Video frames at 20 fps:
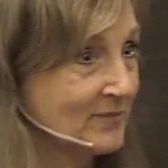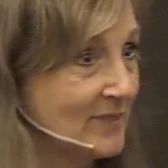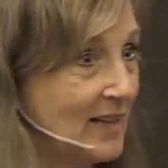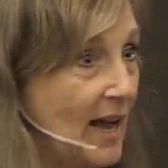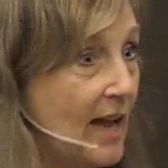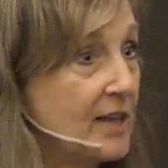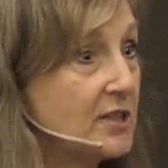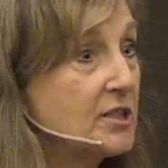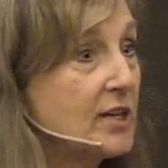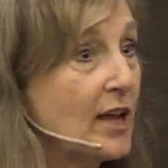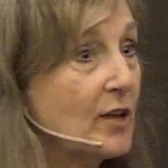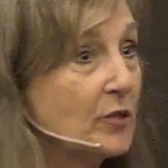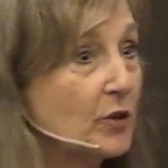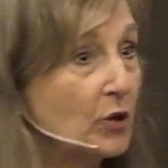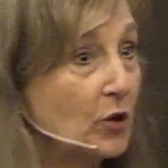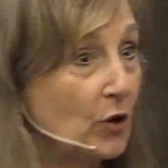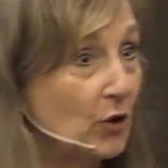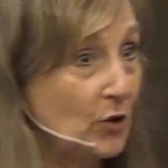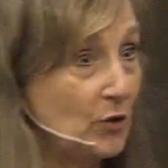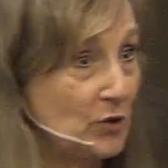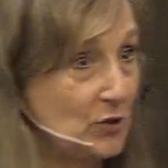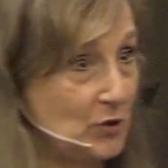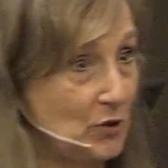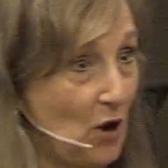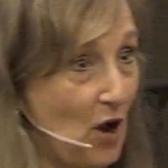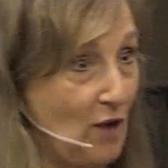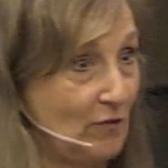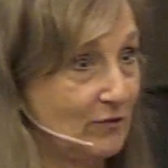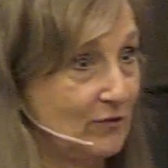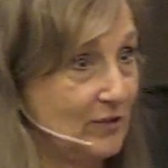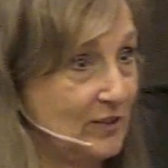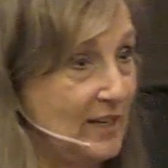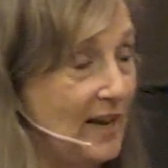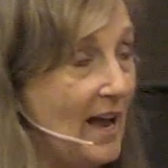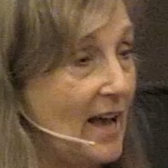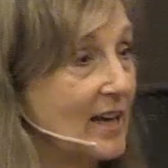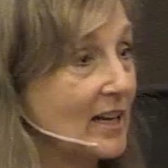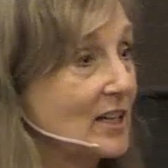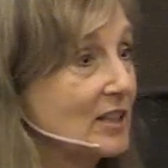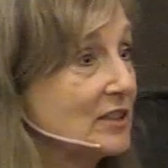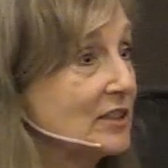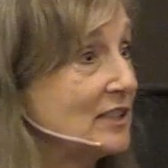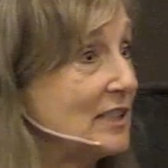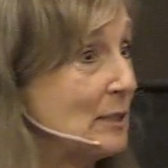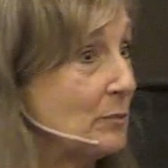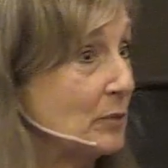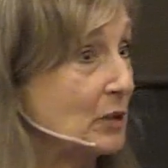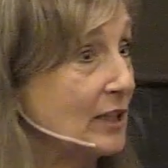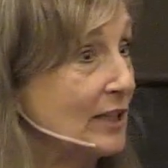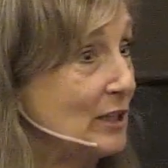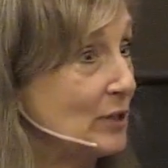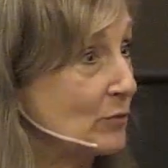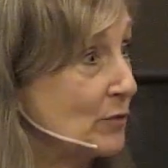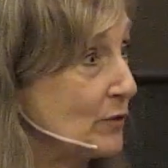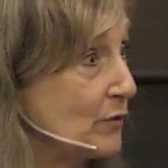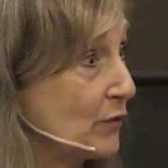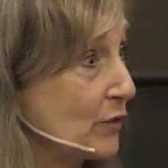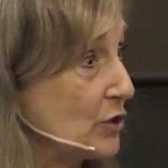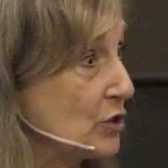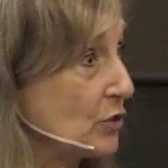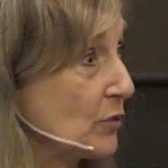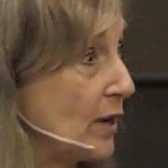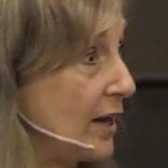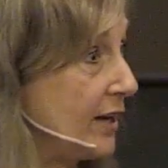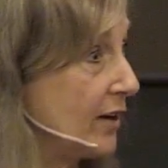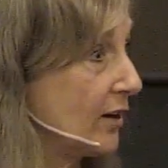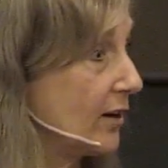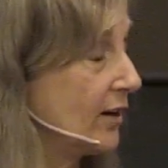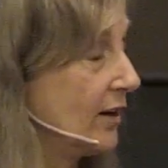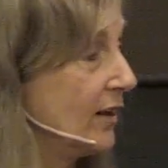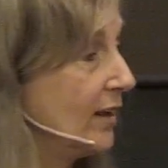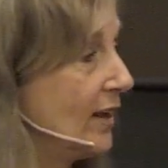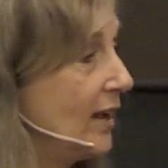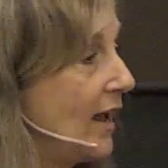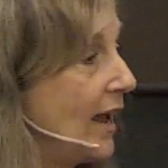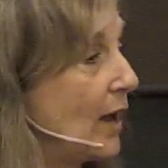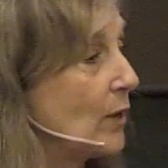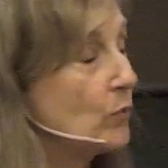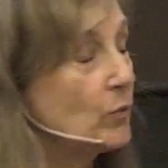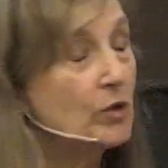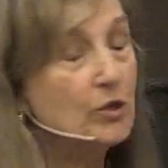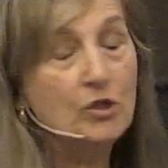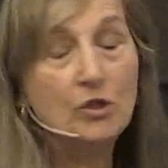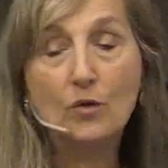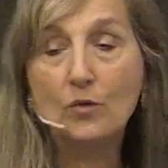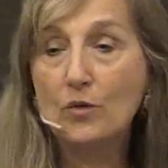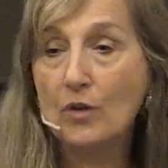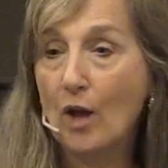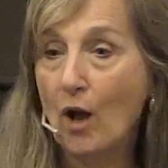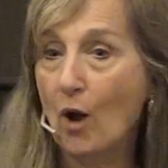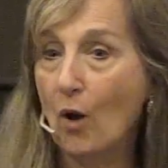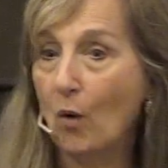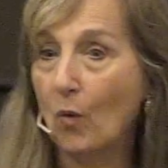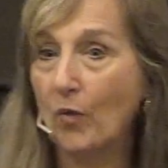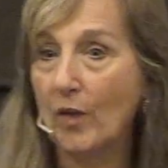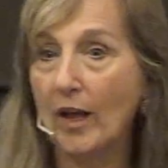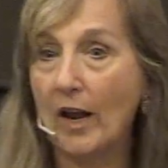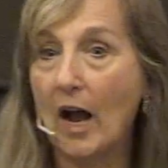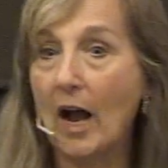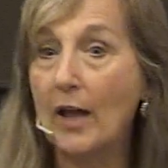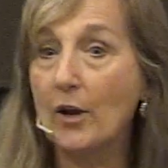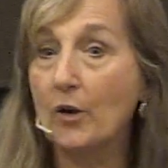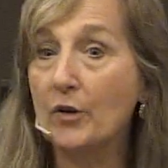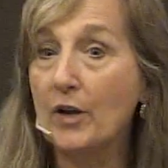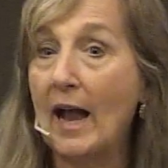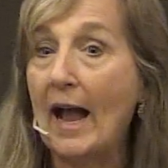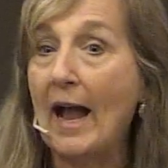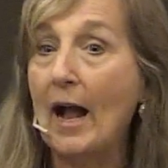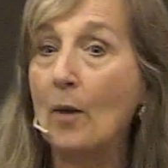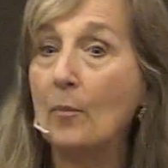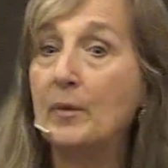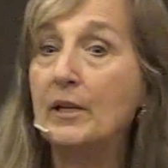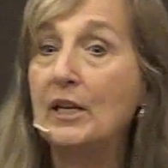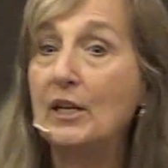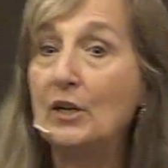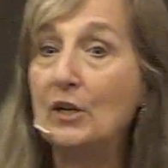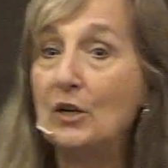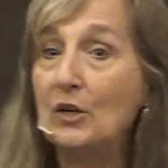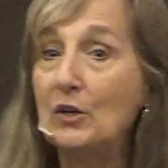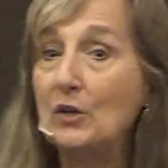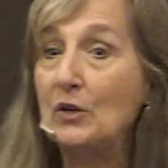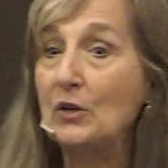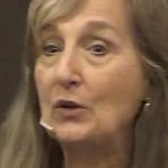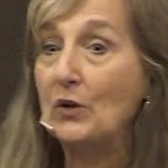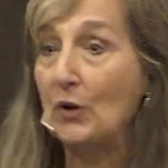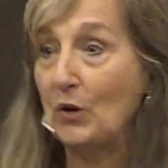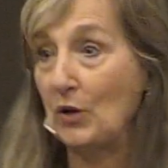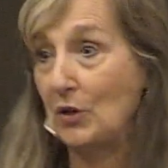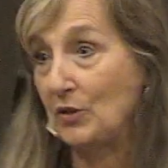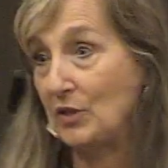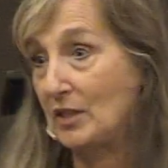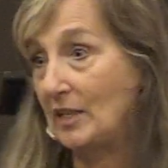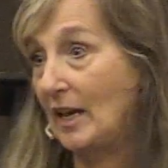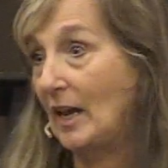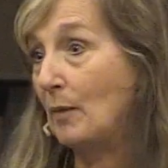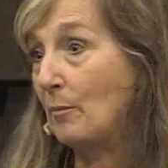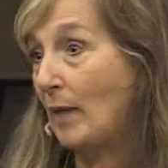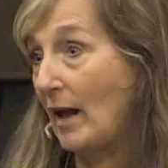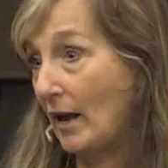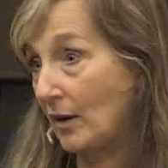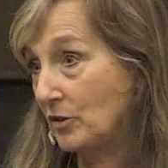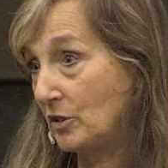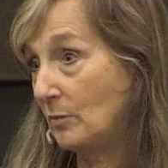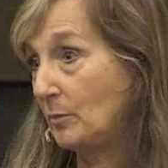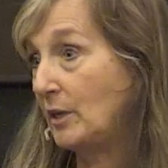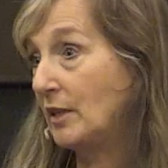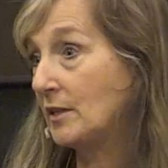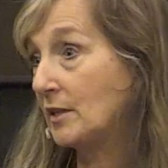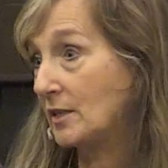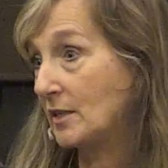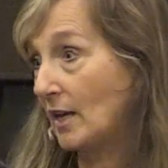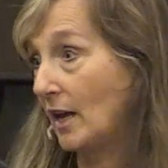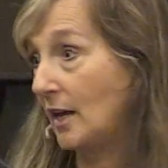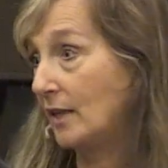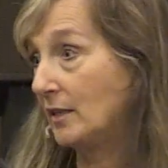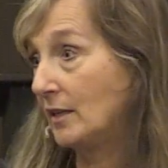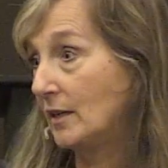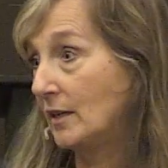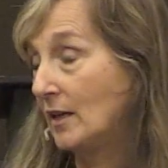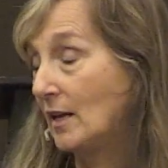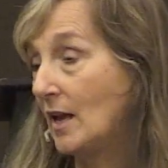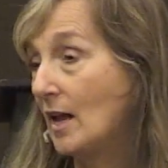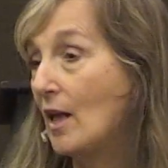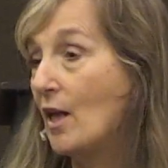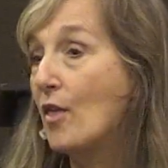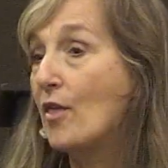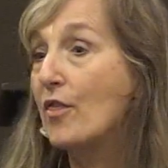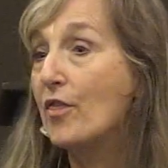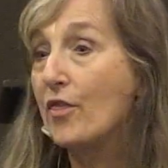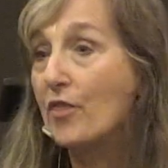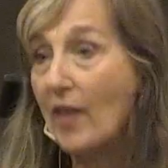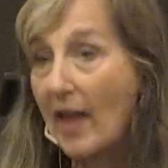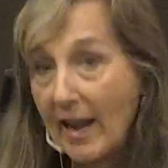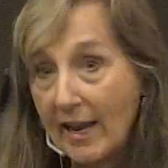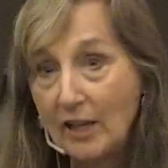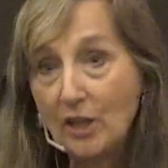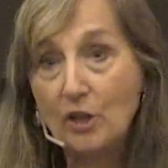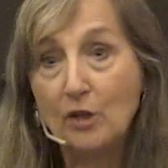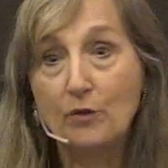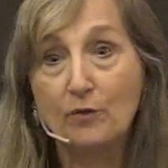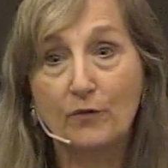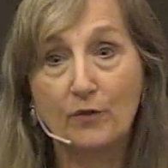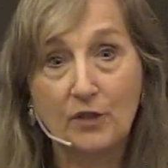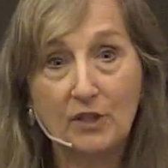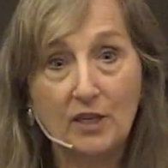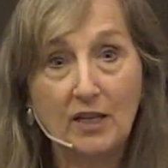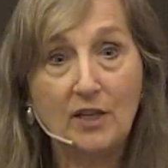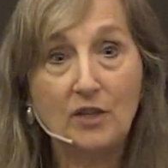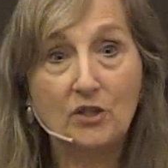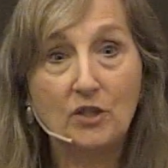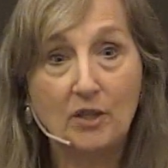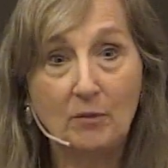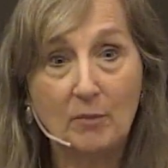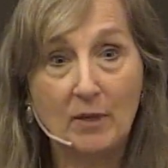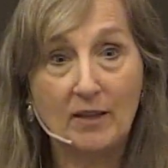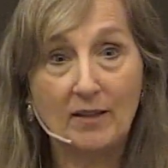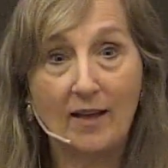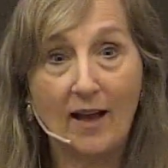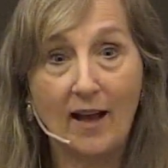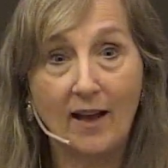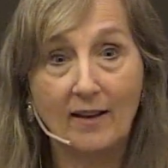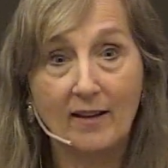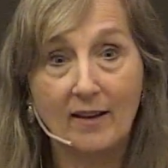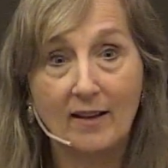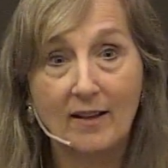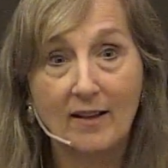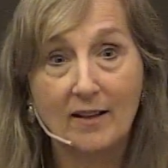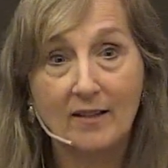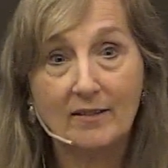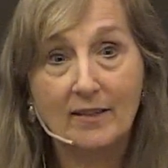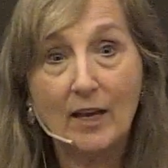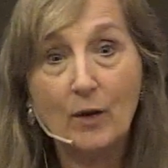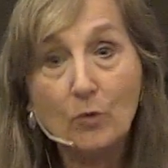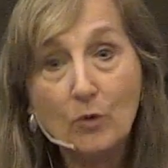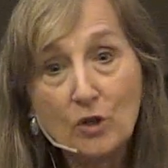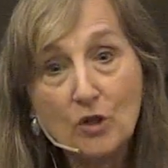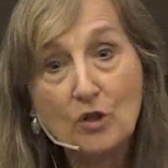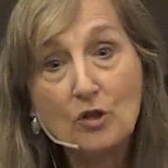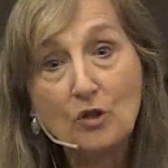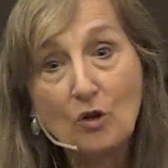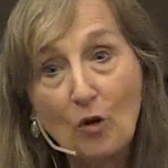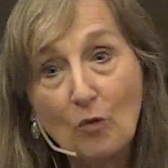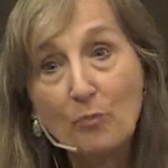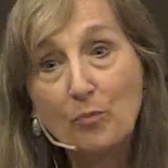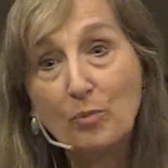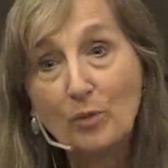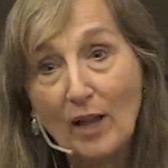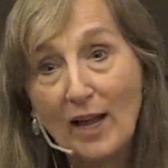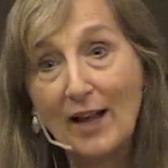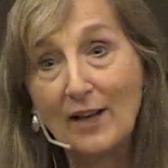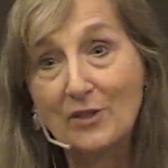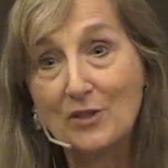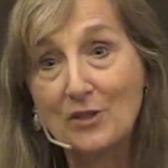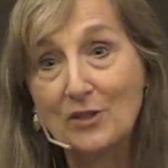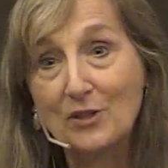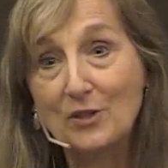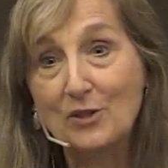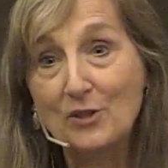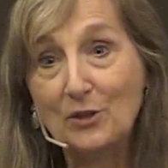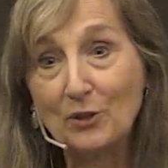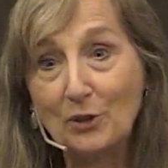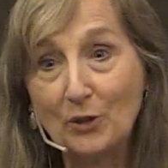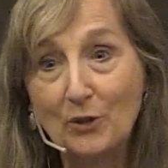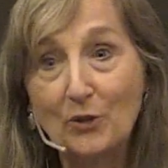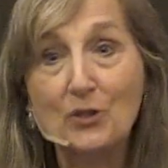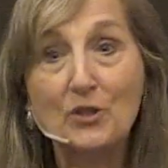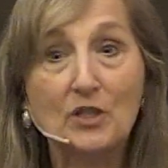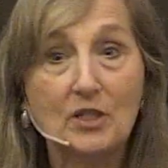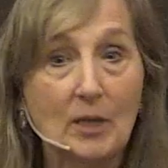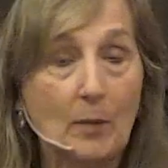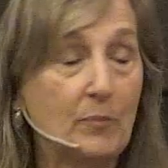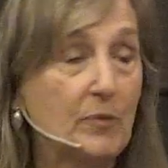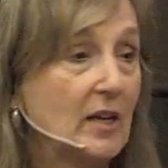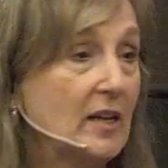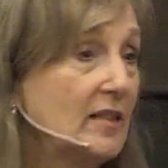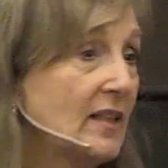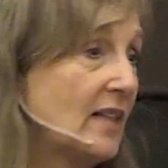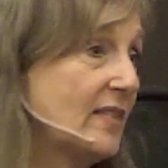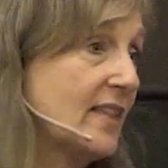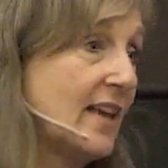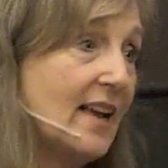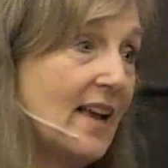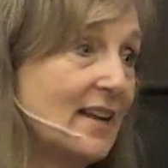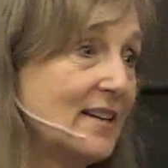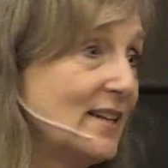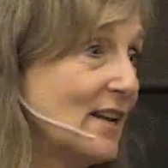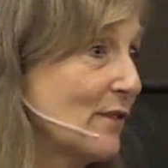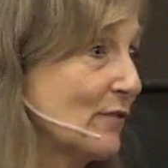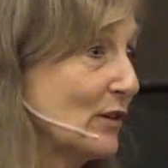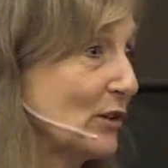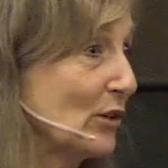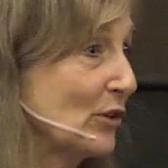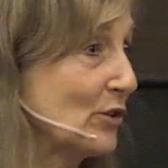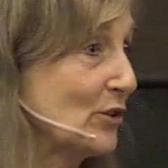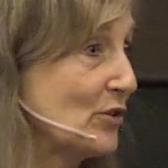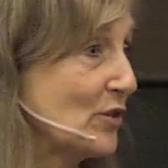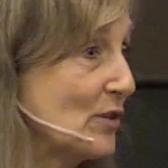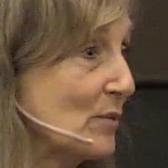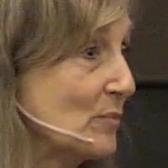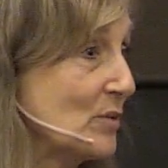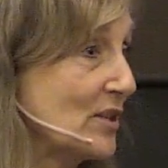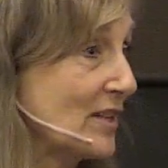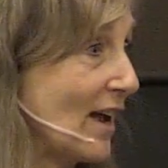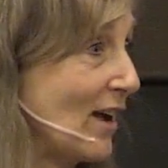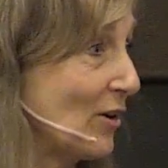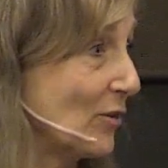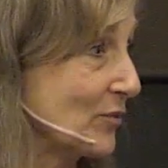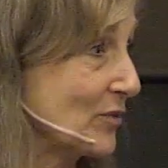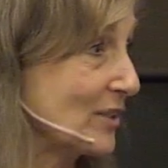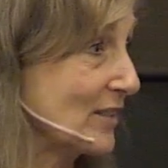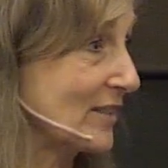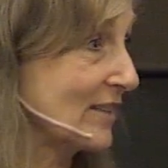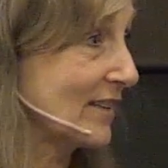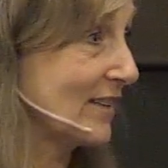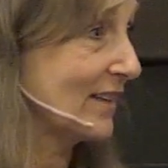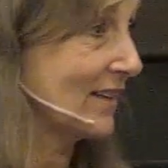how to take the curtains off, and how to deep clean the refrigerator. And would you know that I don't know how many girls came back to me and said, thank you for teaching me that. They were so blessed to learn something that they had never learned themselves.